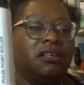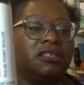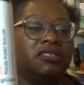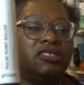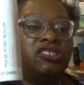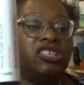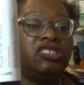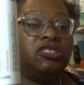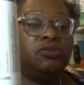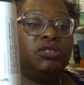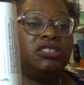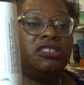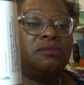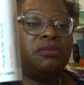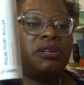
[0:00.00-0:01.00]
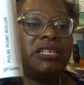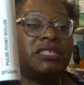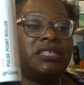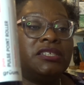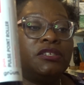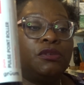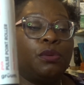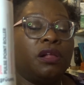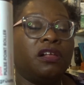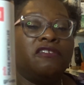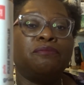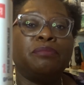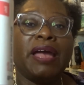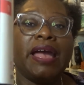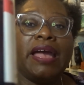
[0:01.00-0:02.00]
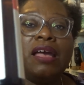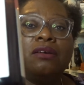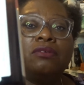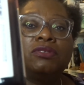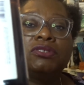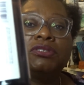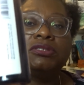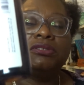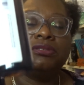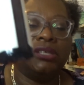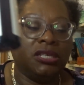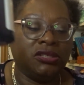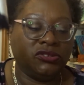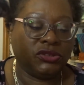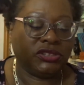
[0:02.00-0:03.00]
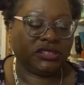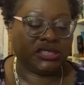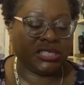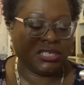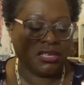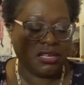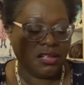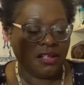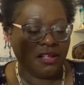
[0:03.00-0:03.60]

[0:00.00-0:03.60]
Suggested retail price is £12. Interesting.